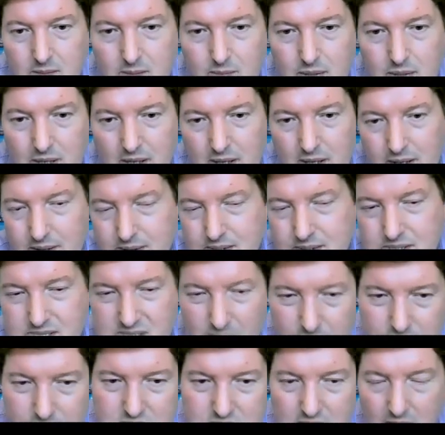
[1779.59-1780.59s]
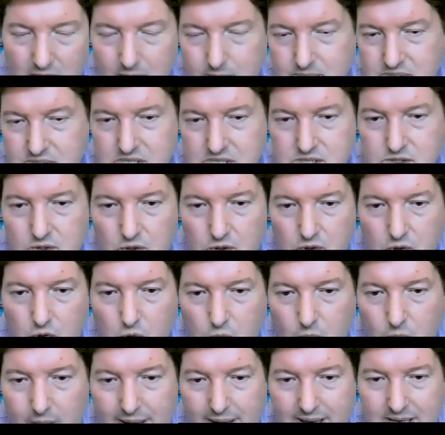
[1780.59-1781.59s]
But sometimes it's not
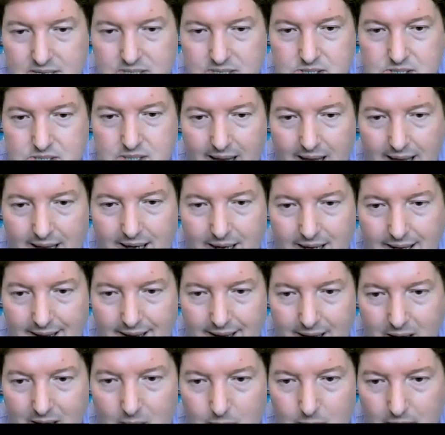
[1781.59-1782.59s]
always that clear.